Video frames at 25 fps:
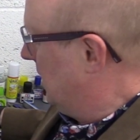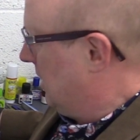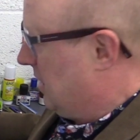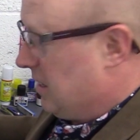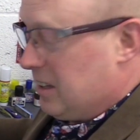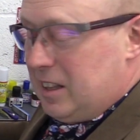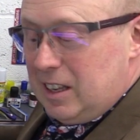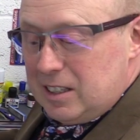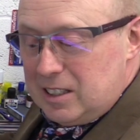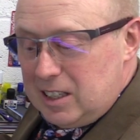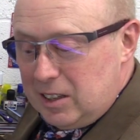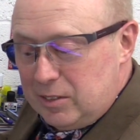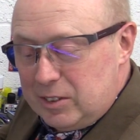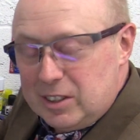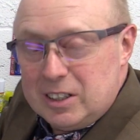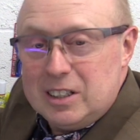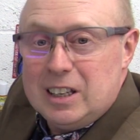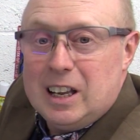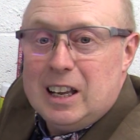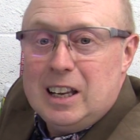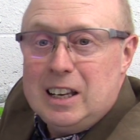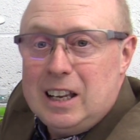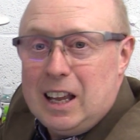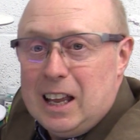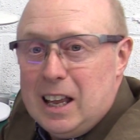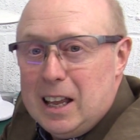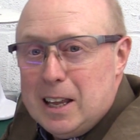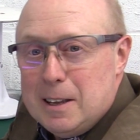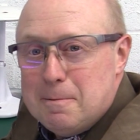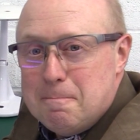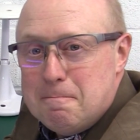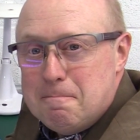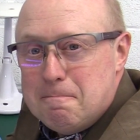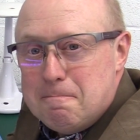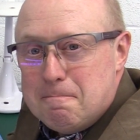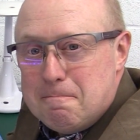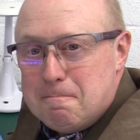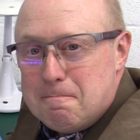And that's it for today.
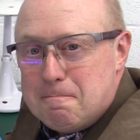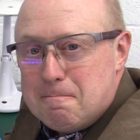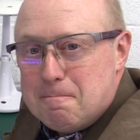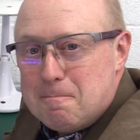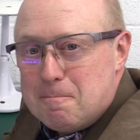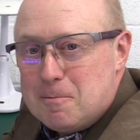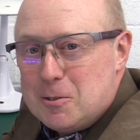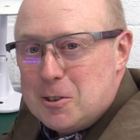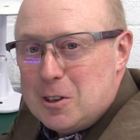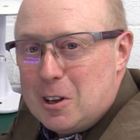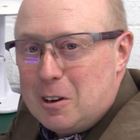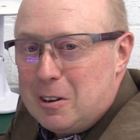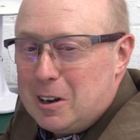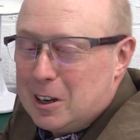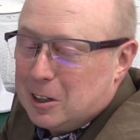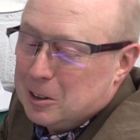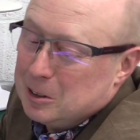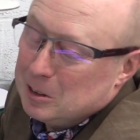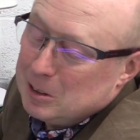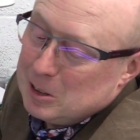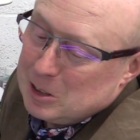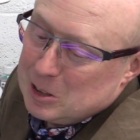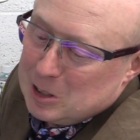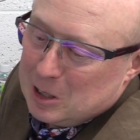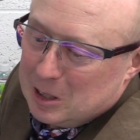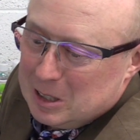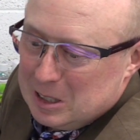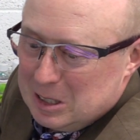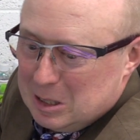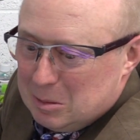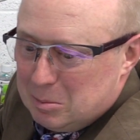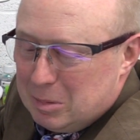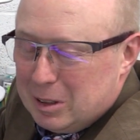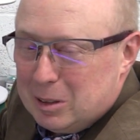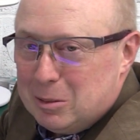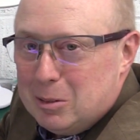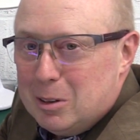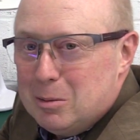Sorry I couldn't show you
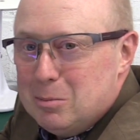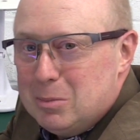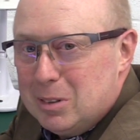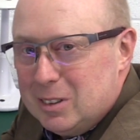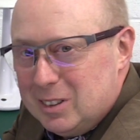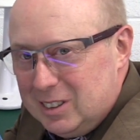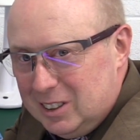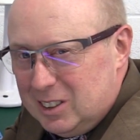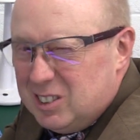the big one, but